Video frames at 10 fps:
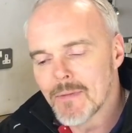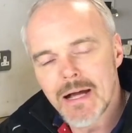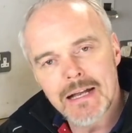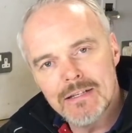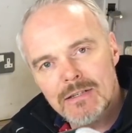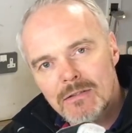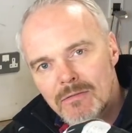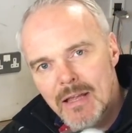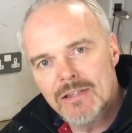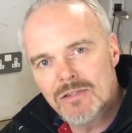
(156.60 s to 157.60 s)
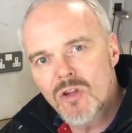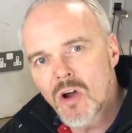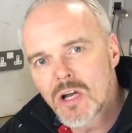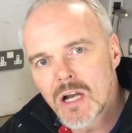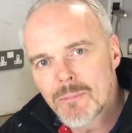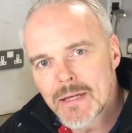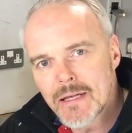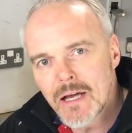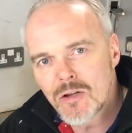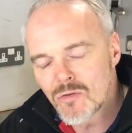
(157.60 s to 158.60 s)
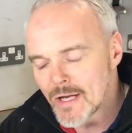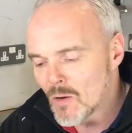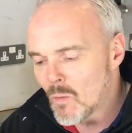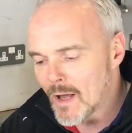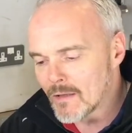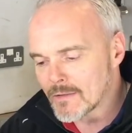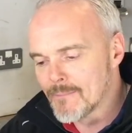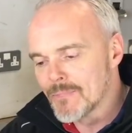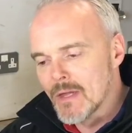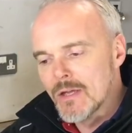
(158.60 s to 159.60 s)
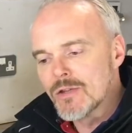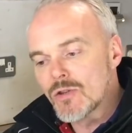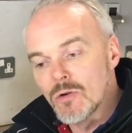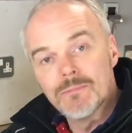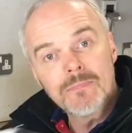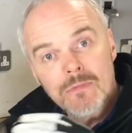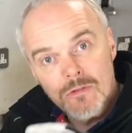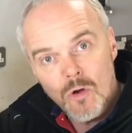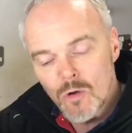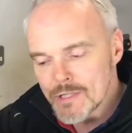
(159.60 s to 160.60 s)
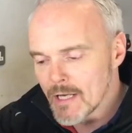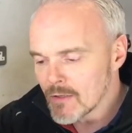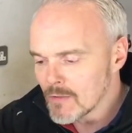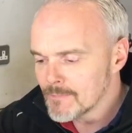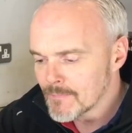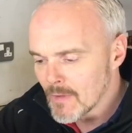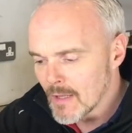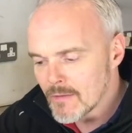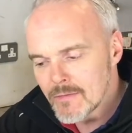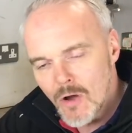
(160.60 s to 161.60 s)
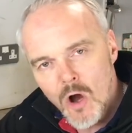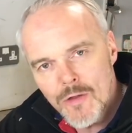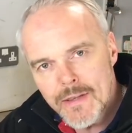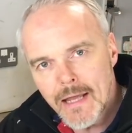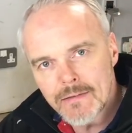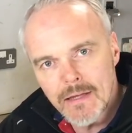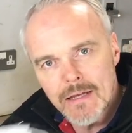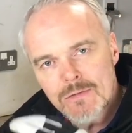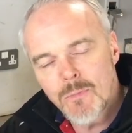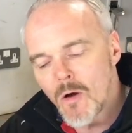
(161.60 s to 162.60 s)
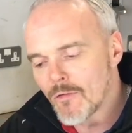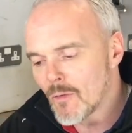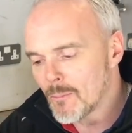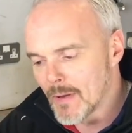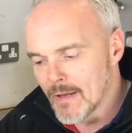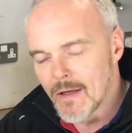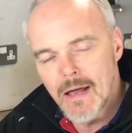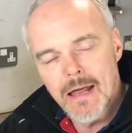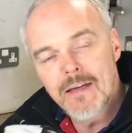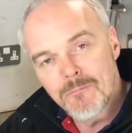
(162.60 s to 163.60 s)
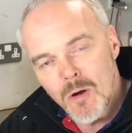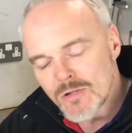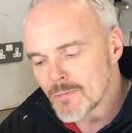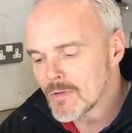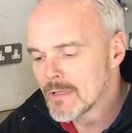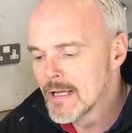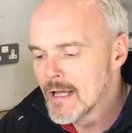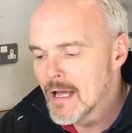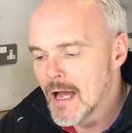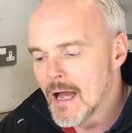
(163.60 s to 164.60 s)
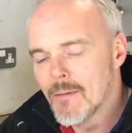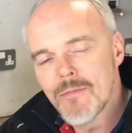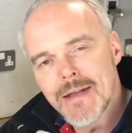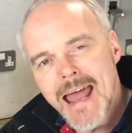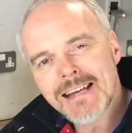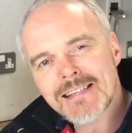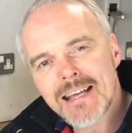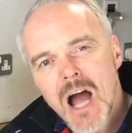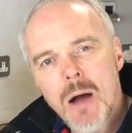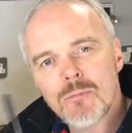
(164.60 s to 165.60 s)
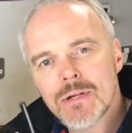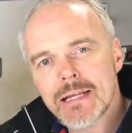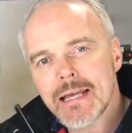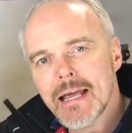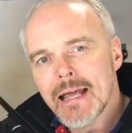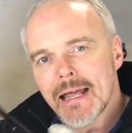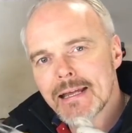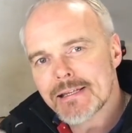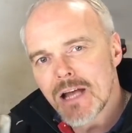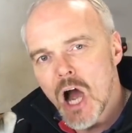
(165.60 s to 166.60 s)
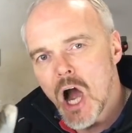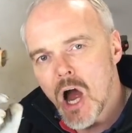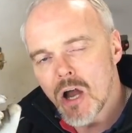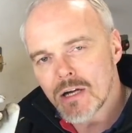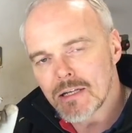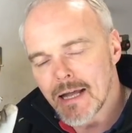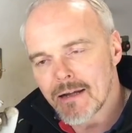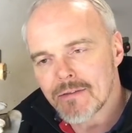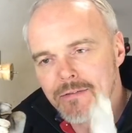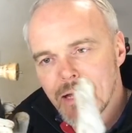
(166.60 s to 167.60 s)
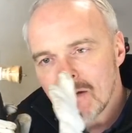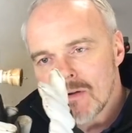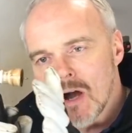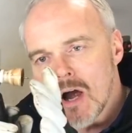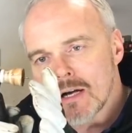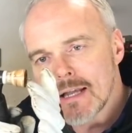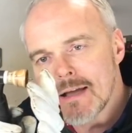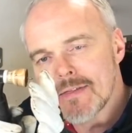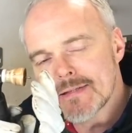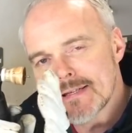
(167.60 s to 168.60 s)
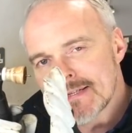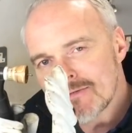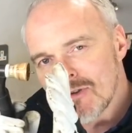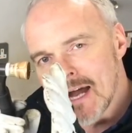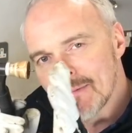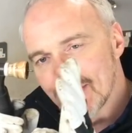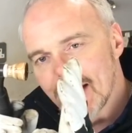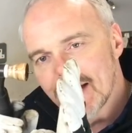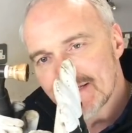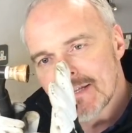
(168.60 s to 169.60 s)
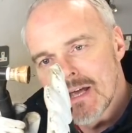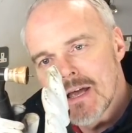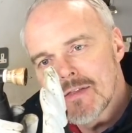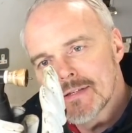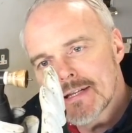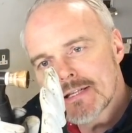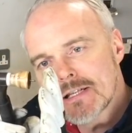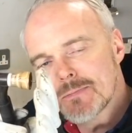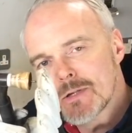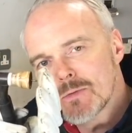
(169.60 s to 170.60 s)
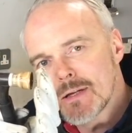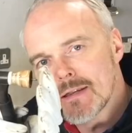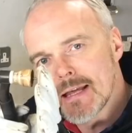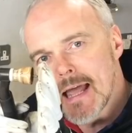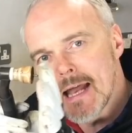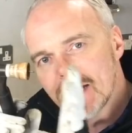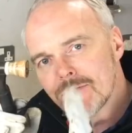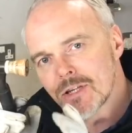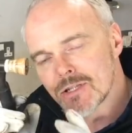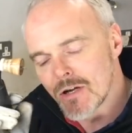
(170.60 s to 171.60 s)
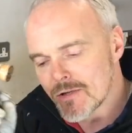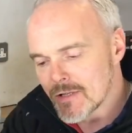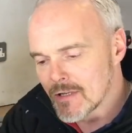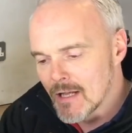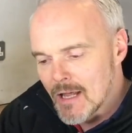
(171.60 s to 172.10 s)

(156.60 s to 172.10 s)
and it's not going to be a great weld. So torch angle on the 90 is if possible. The next thing up really is arc length. Now, arc length is described as the distance between the end of your tungsten